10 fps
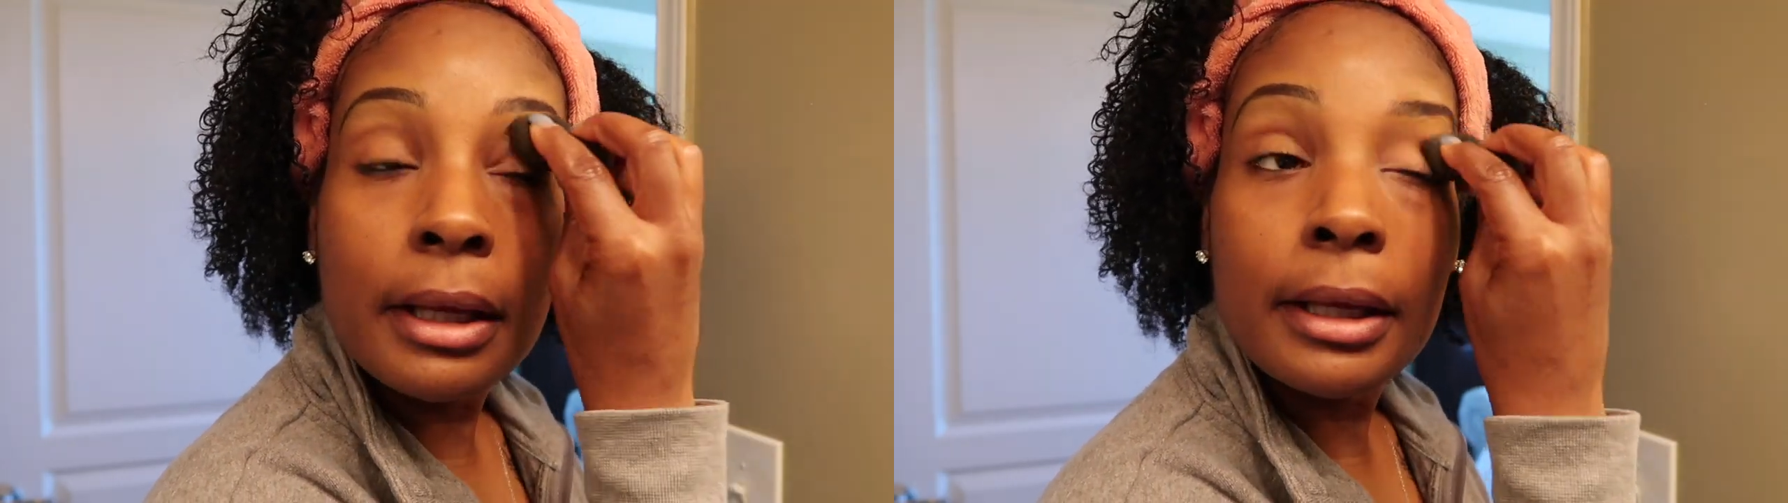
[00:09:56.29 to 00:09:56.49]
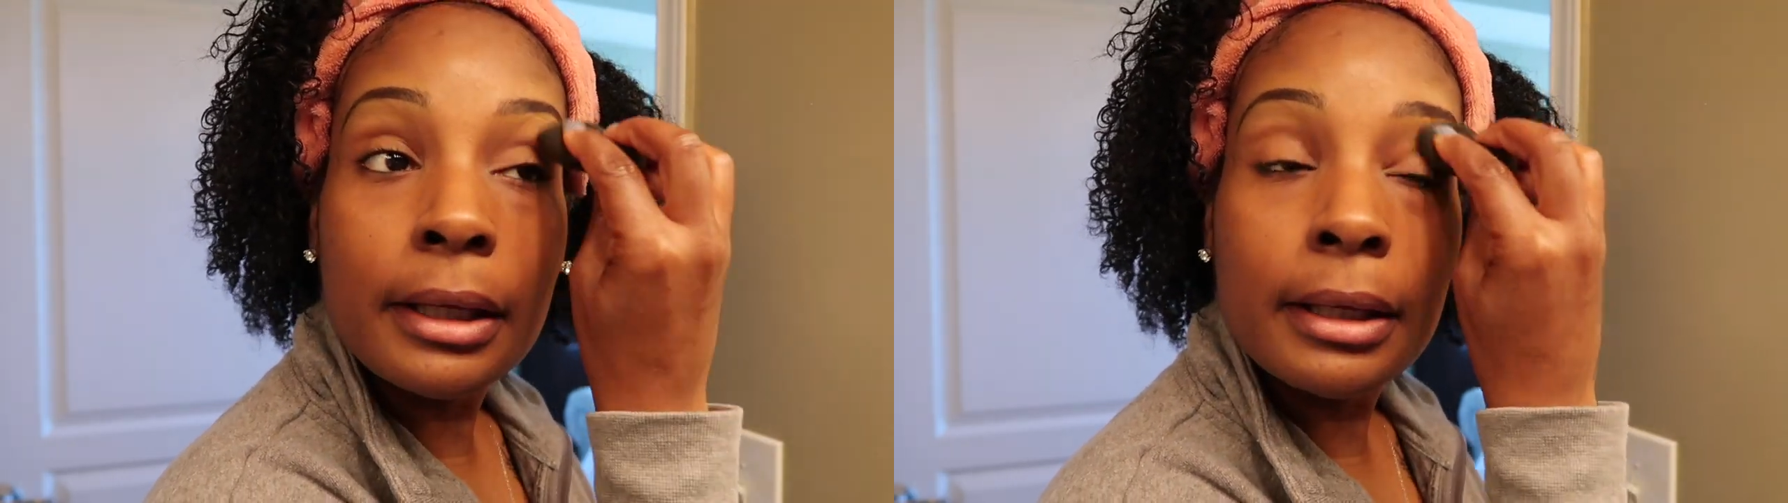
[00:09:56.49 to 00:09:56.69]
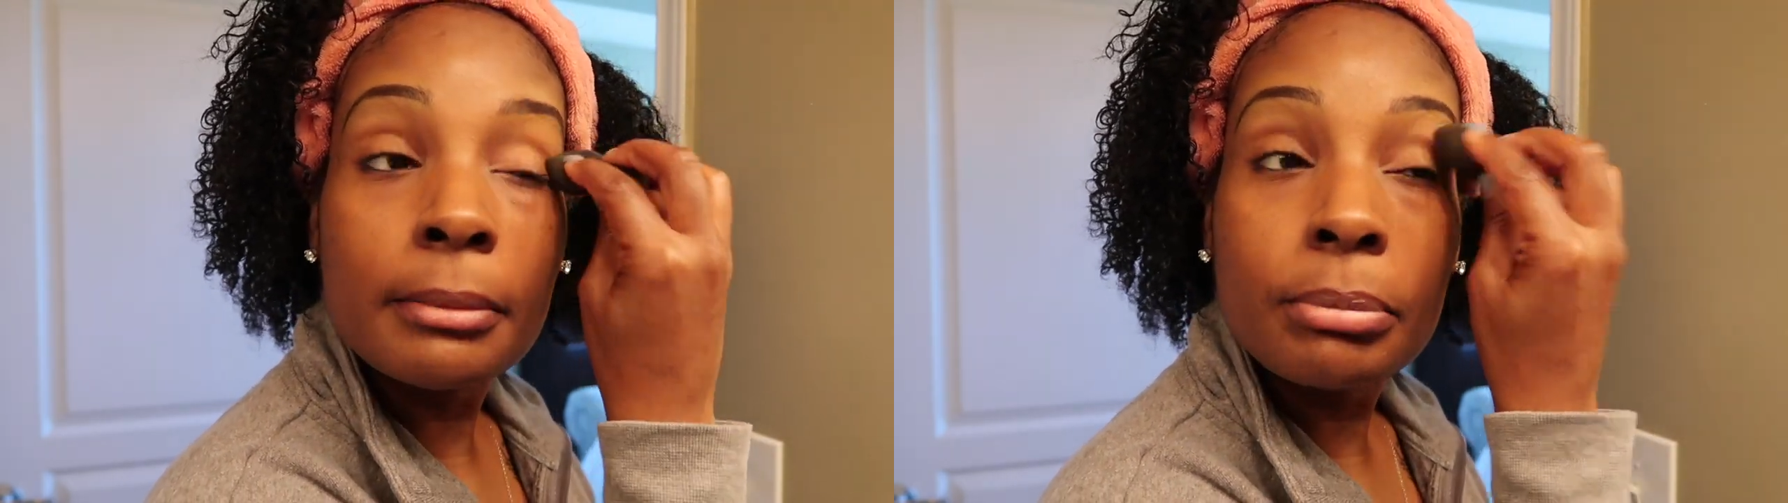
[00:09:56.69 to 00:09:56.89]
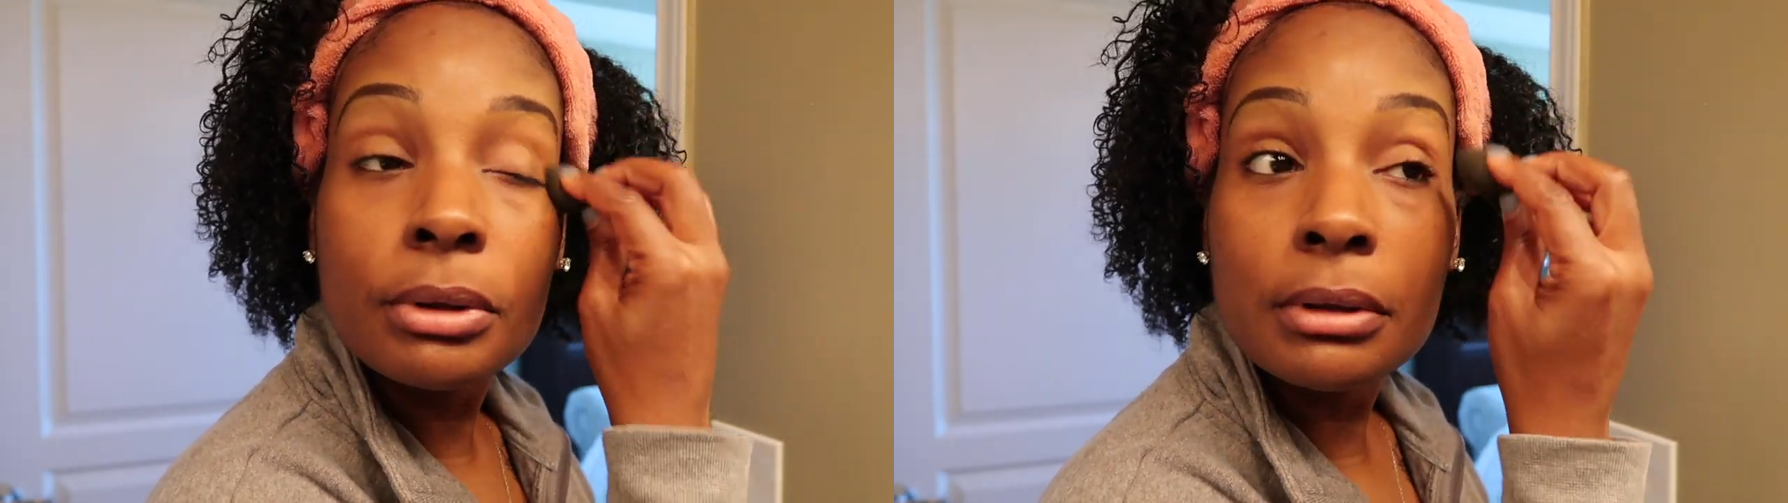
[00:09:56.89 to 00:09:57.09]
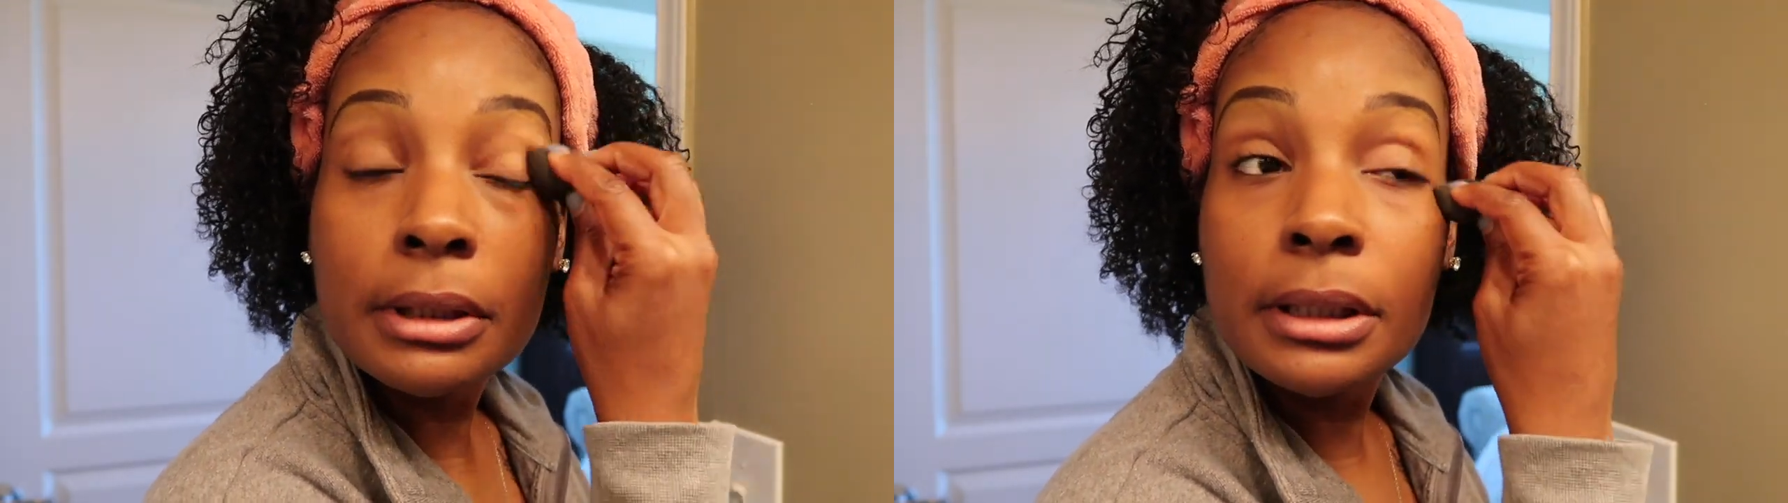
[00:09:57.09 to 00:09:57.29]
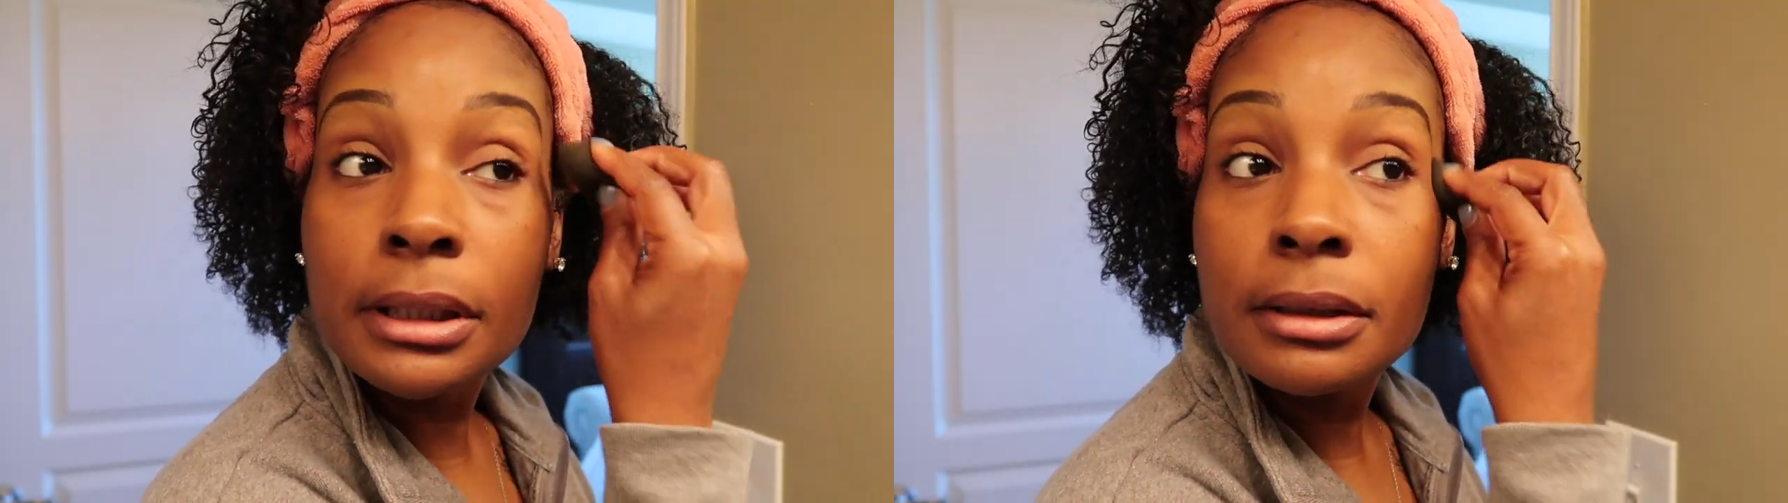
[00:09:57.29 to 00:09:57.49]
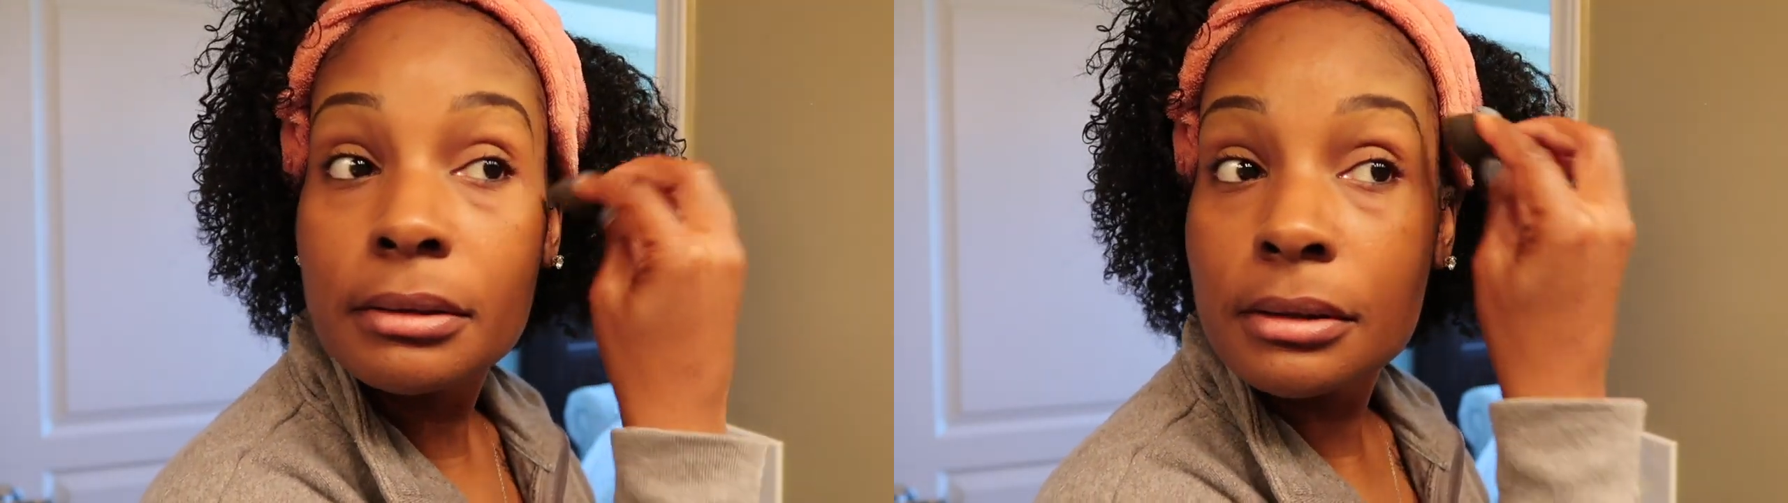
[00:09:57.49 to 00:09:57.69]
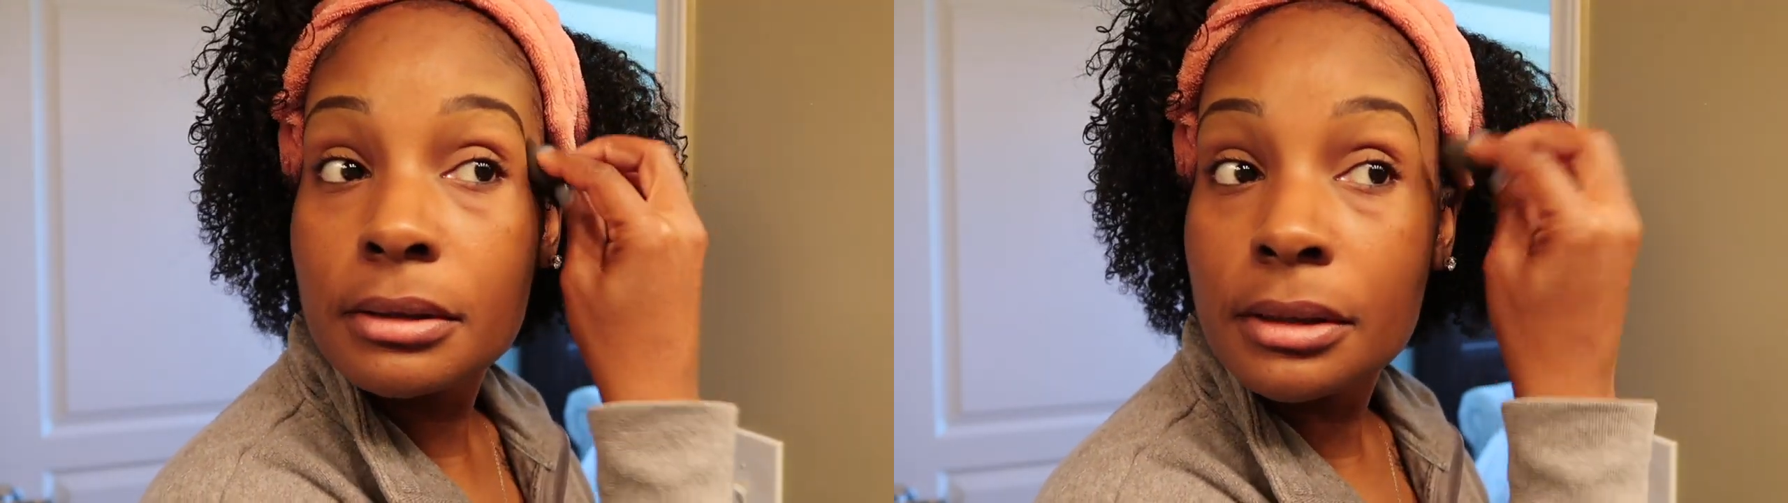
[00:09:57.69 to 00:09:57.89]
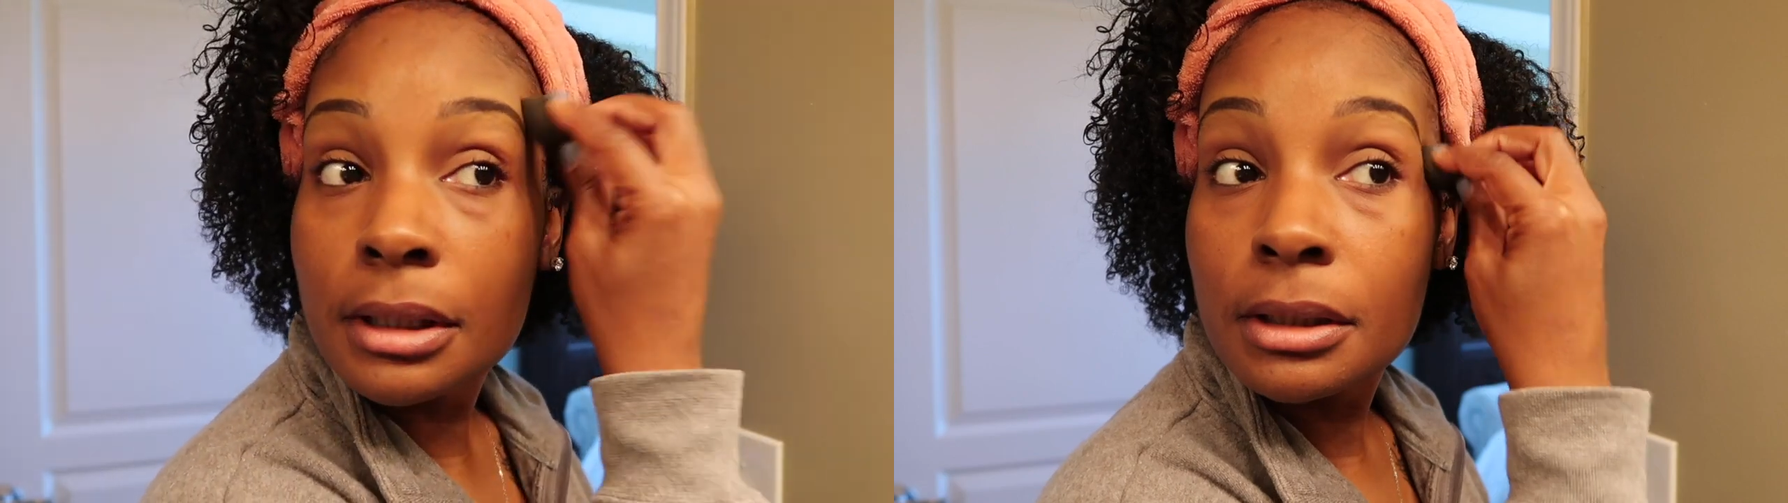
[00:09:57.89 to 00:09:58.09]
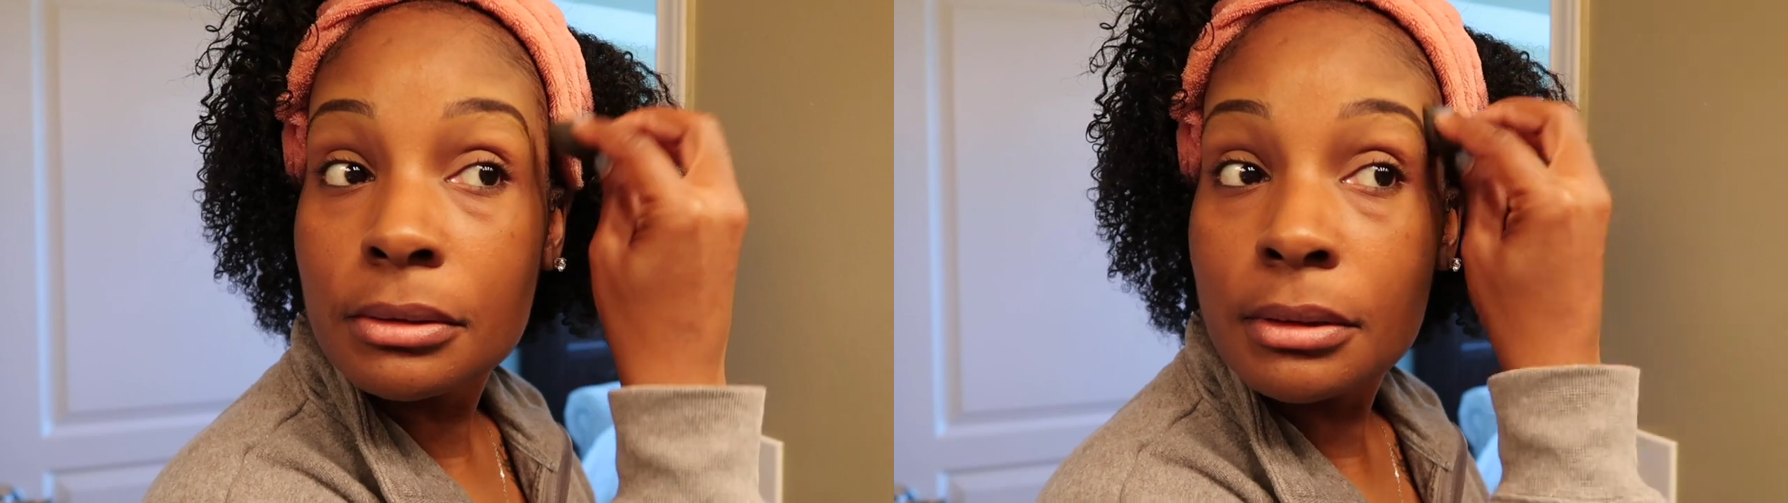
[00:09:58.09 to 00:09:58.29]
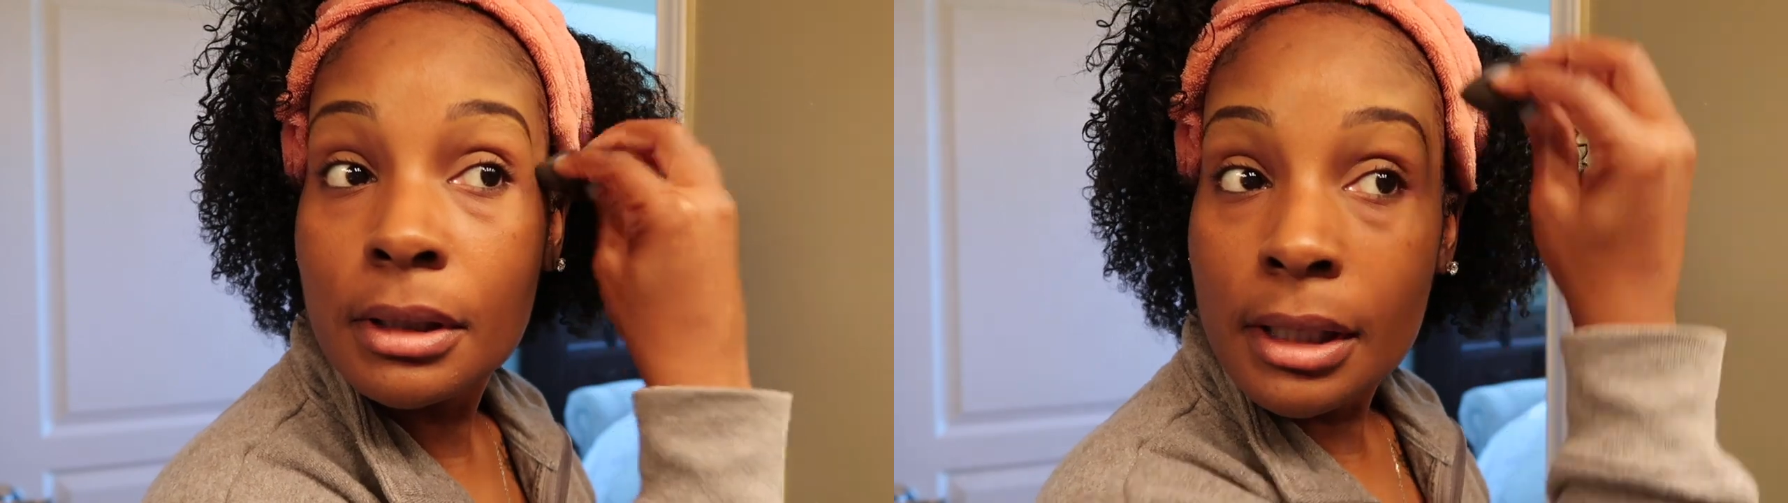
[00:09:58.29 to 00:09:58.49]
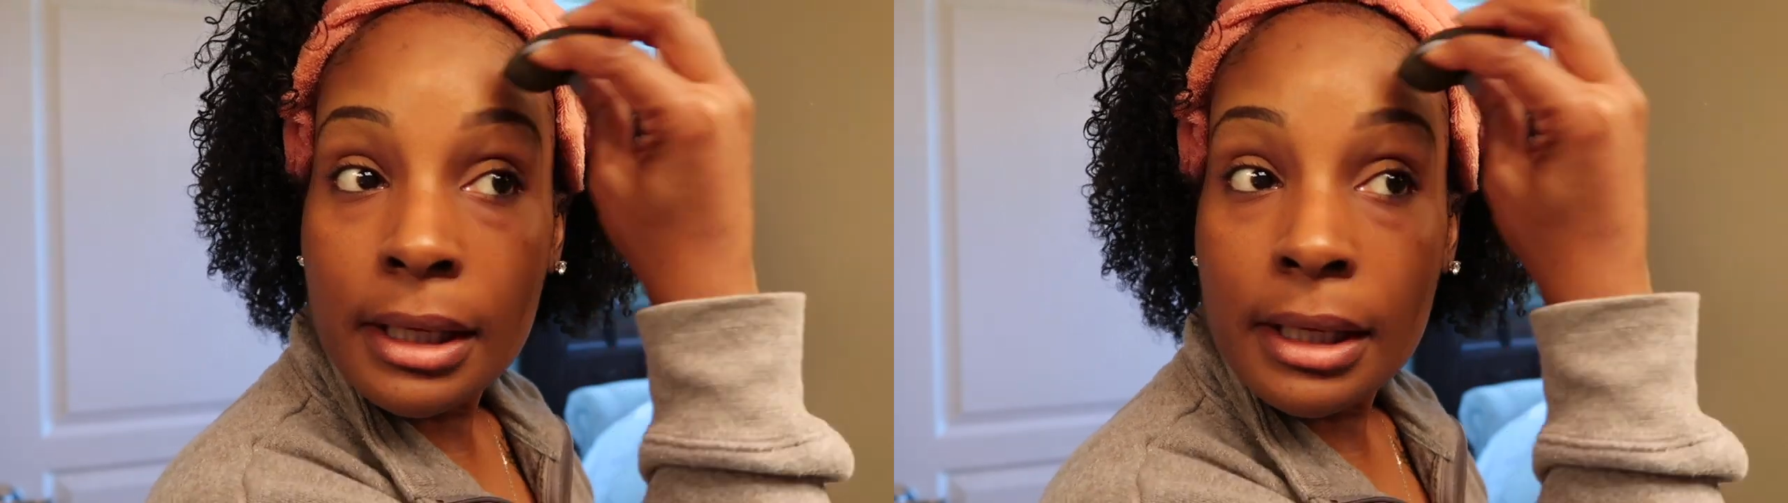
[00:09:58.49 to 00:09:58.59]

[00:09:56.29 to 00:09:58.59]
and pulling it, you know,